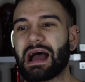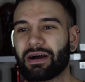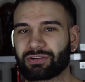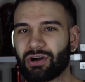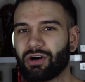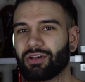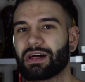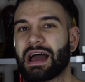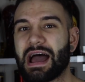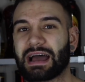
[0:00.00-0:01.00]
Alcohol
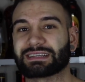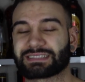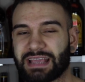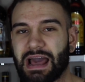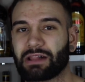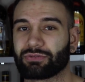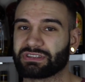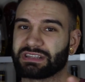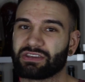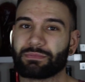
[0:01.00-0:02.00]
has
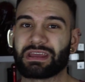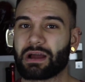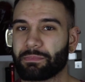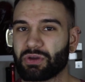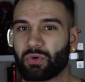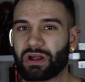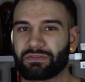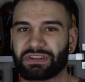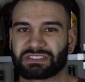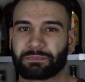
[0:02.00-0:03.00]
calories. Now, you may not be aware
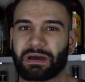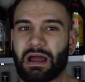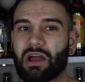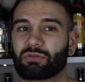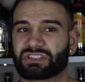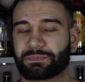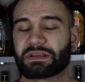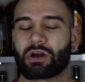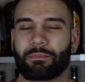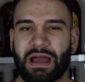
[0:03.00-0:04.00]
of this, but I always
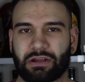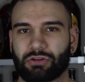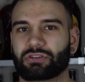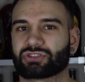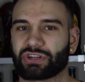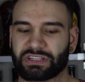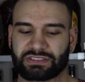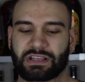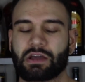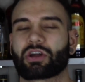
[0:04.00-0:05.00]
speak on
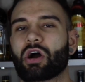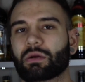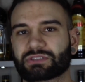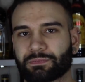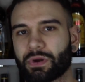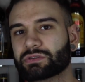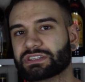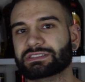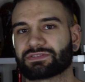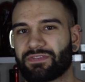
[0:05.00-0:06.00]
macronutrients, carbs,
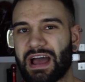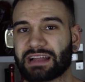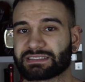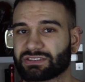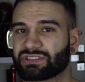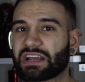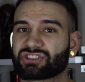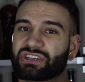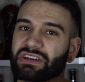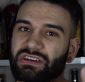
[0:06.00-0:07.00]
proteins, fats. There's
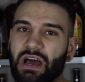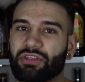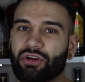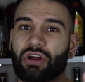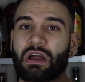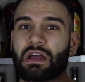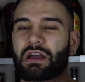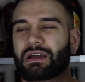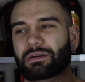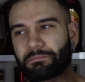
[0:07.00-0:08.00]
actually another
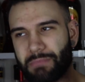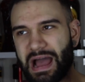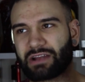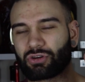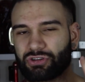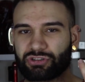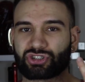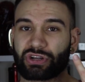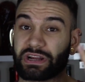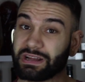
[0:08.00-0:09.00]

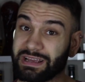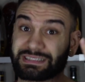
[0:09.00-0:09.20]
macronutrient.